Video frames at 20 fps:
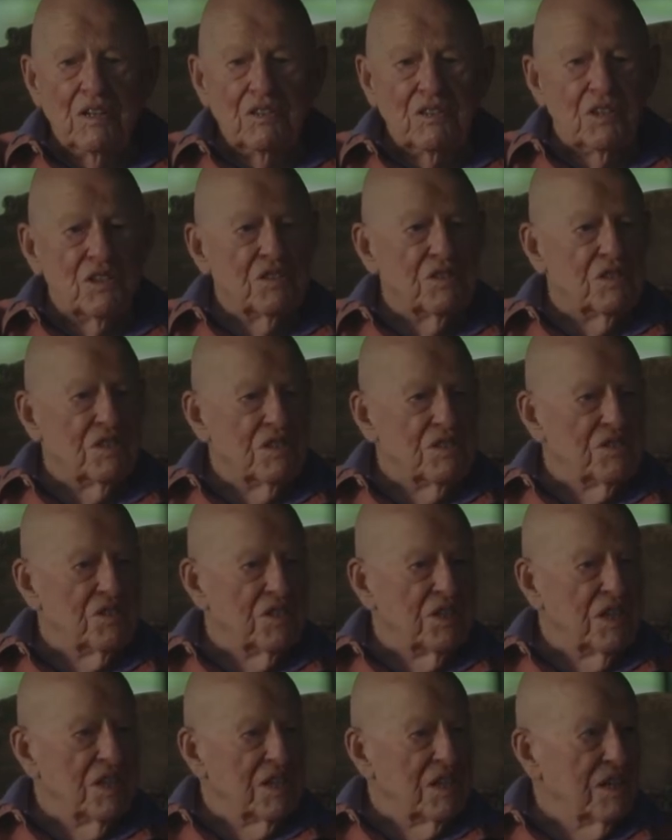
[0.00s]
just to
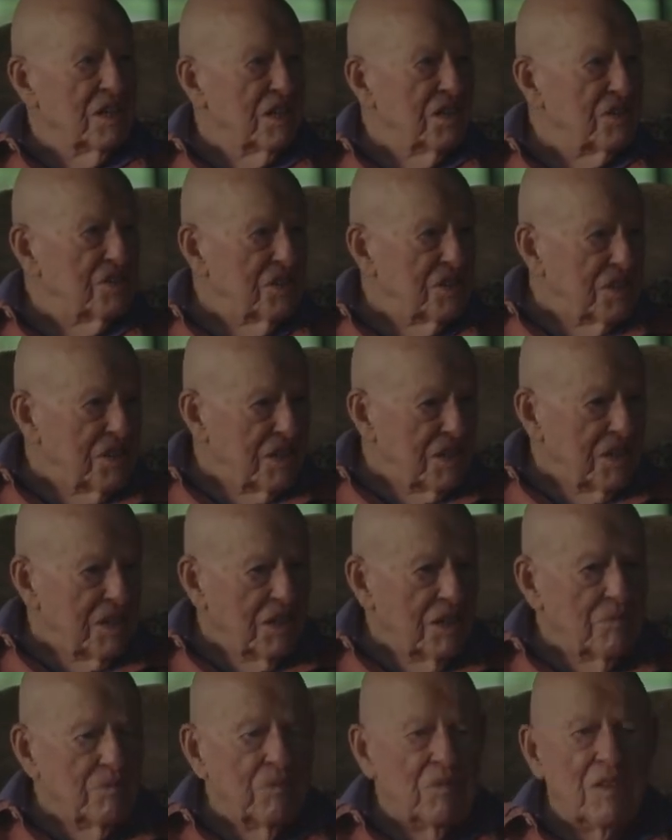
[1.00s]
sit and listen to
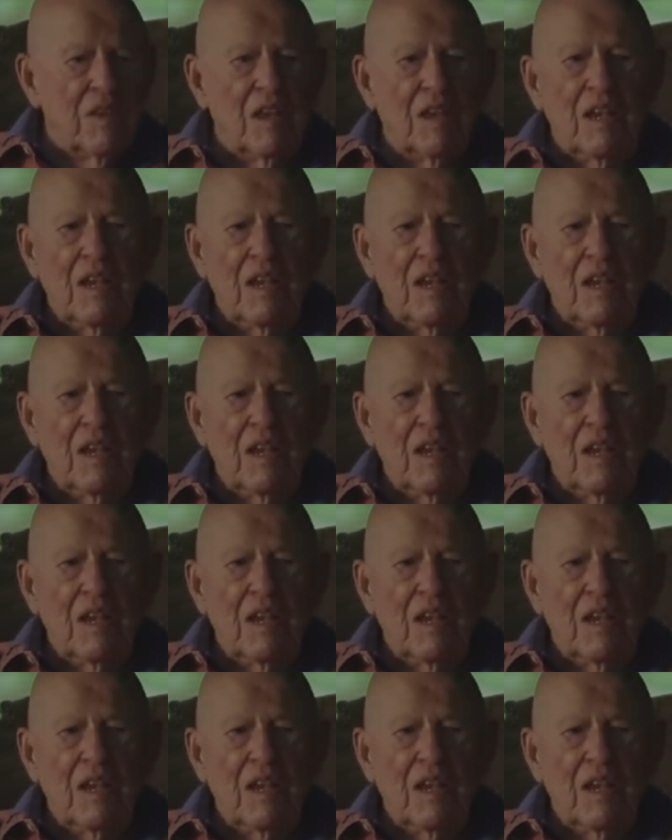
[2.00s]
him.